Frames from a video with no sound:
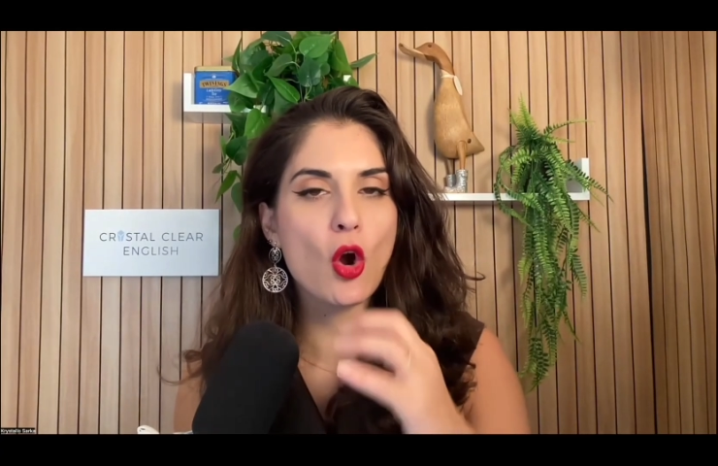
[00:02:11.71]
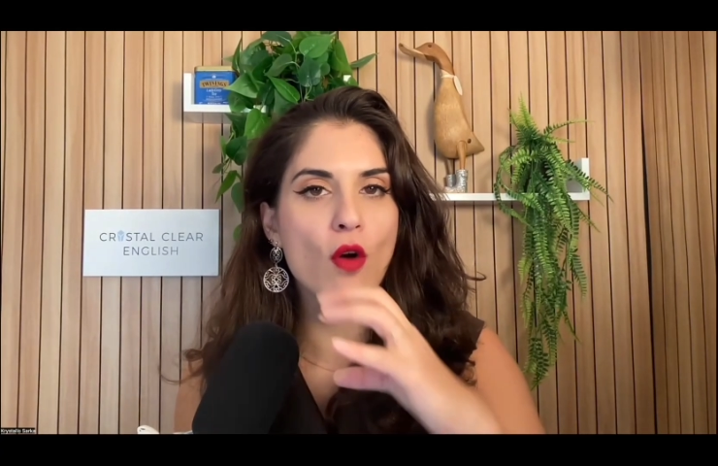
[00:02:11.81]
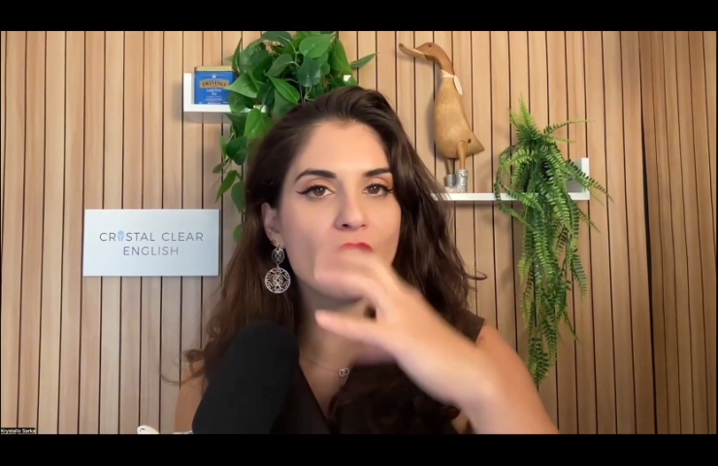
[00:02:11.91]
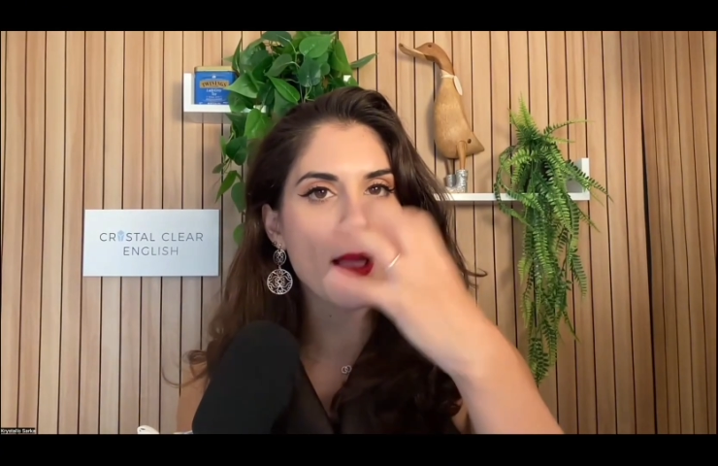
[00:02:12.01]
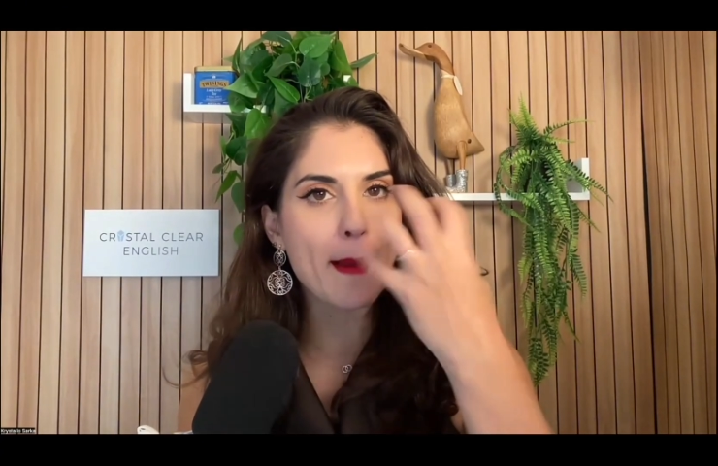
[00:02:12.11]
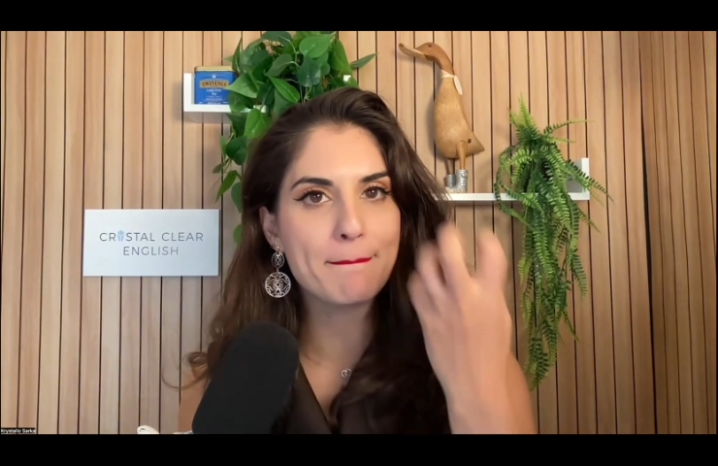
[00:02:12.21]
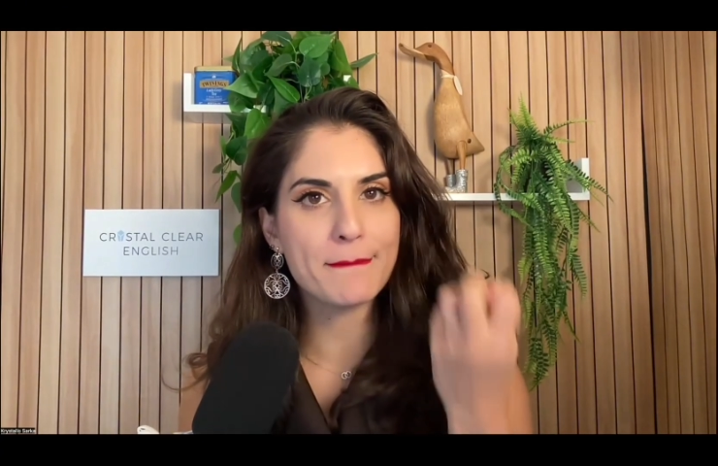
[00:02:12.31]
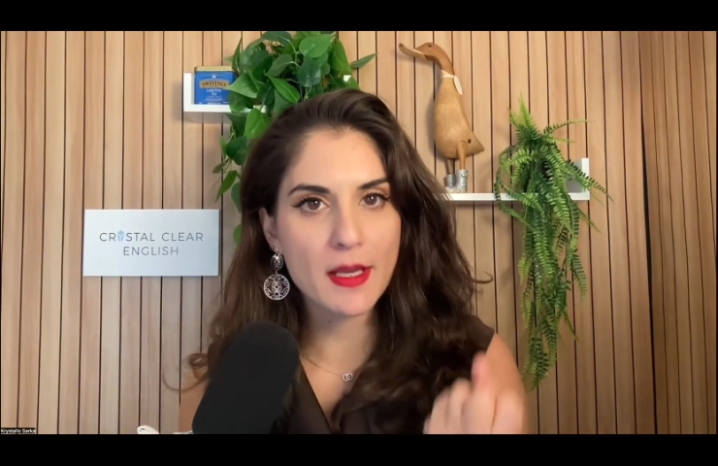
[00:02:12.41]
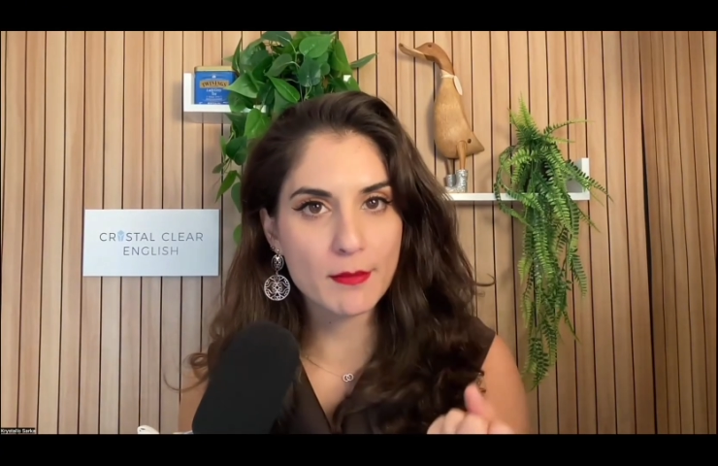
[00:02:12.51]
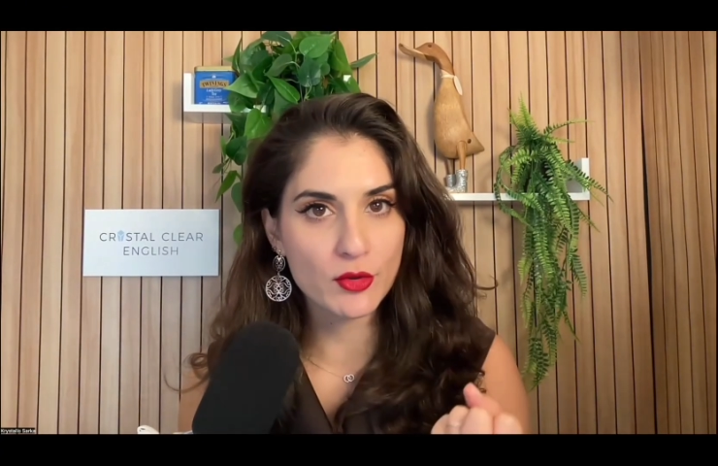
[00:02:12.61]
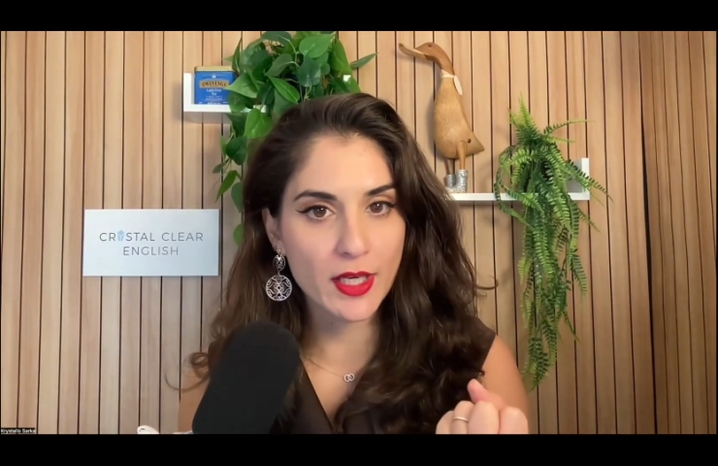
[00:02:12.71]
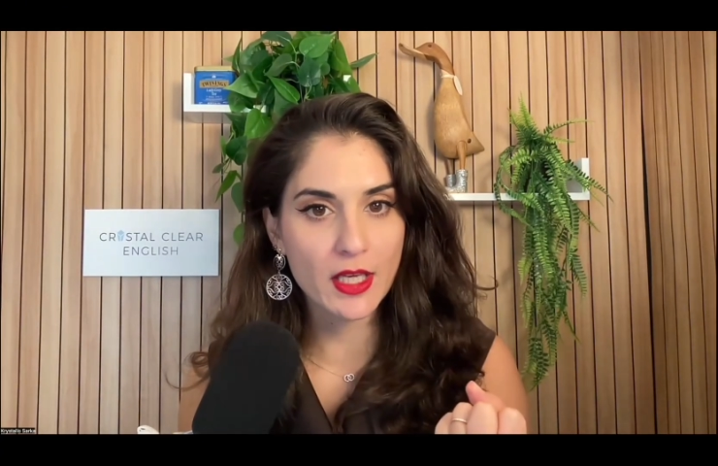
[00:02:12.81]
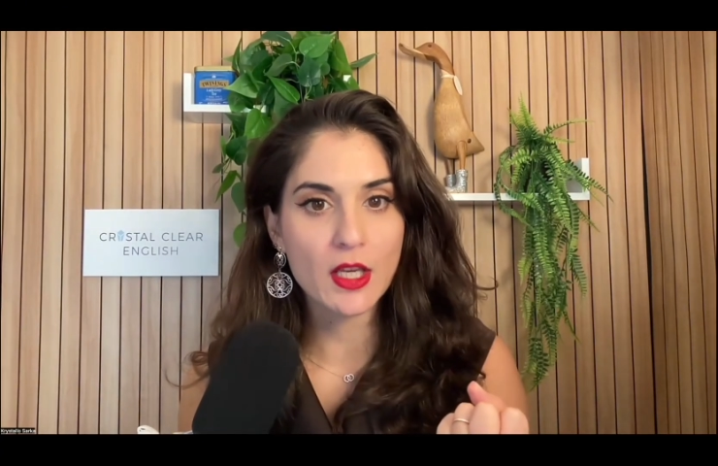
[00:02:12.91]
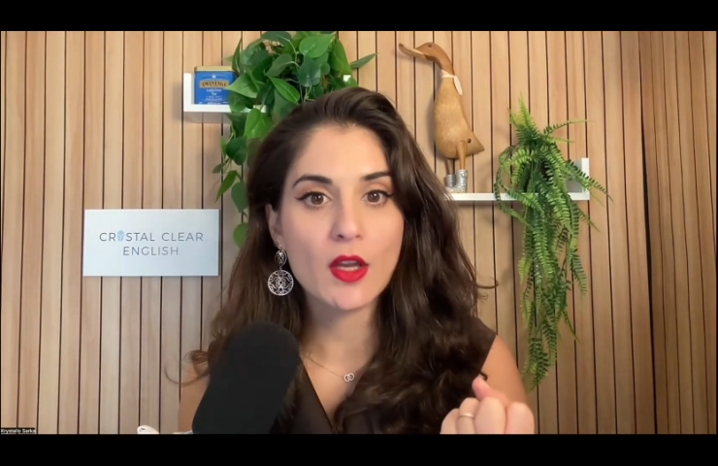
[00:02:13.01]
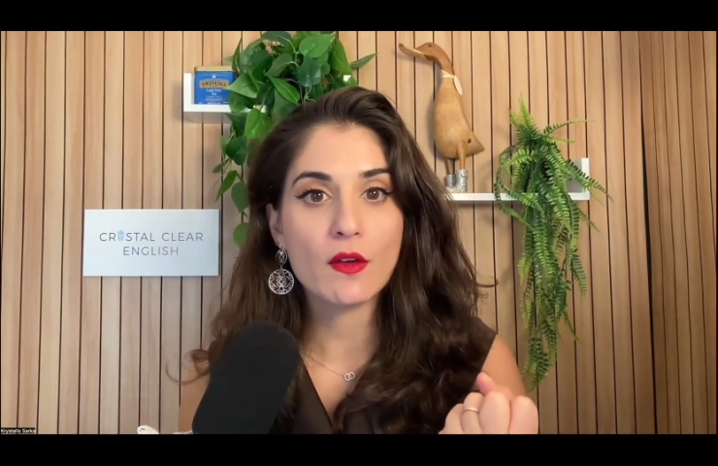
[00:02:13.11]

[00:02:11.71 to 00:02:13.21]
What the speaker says: of a memory.